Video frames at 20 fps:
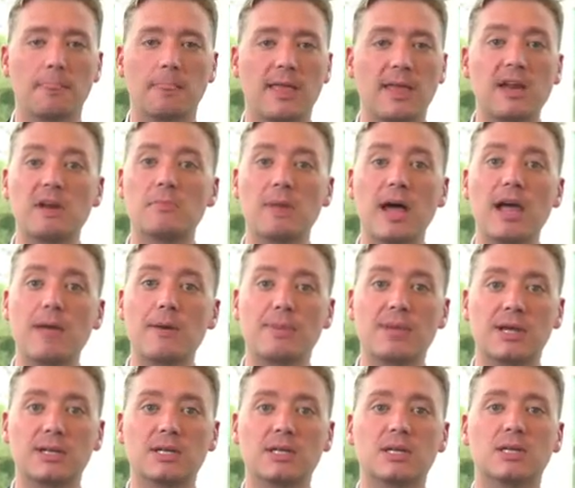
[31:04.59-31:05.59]
And in my
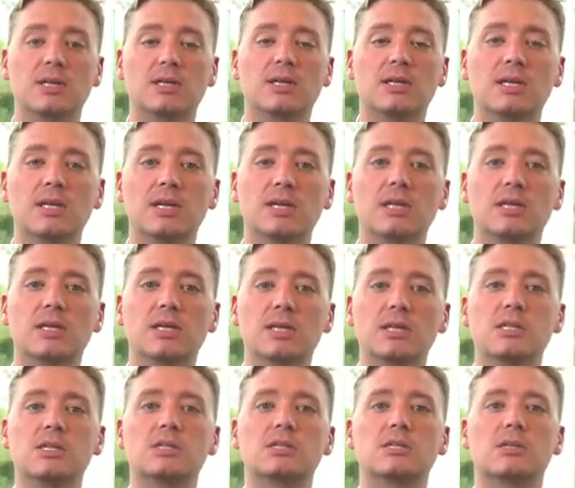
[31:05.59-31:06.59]
opinion, it
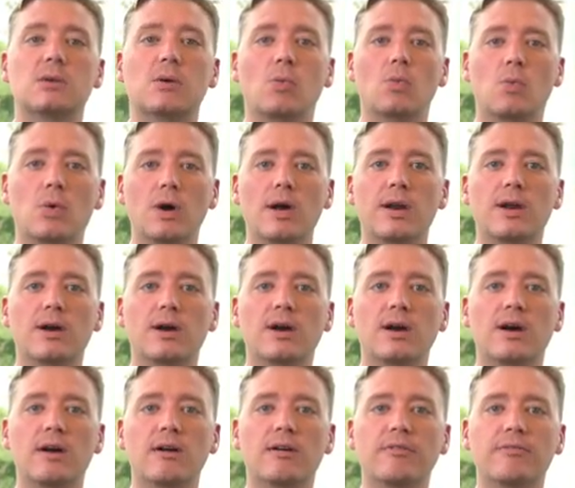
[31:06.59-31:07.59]
is one
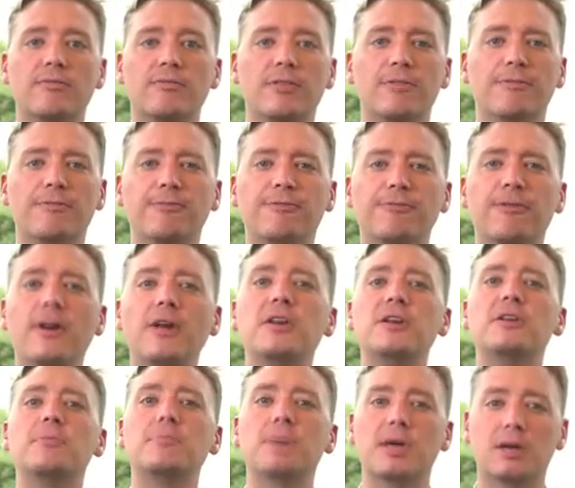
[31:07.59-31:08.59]
of the
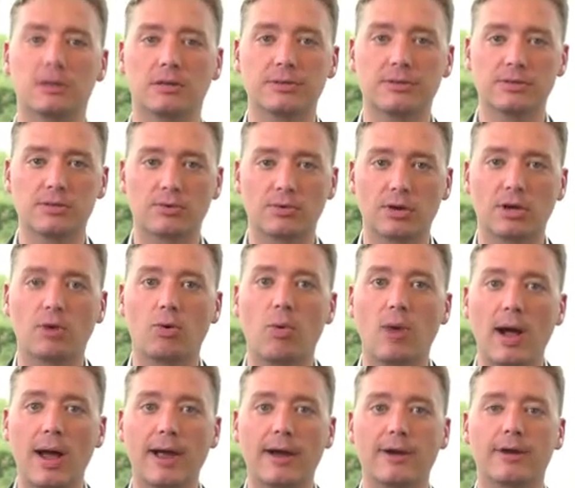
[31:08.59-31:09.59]
fundamentals
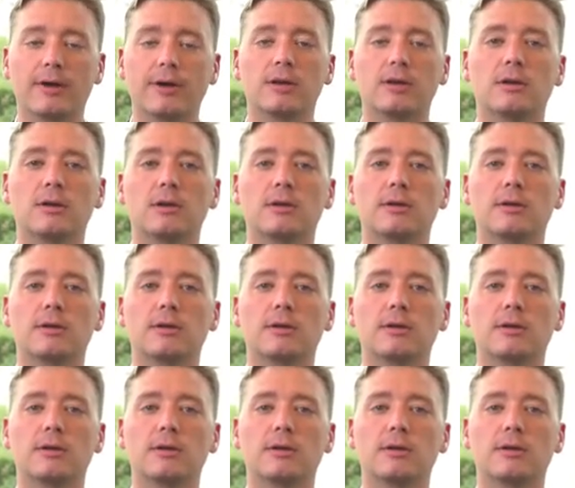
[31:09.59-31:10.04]
required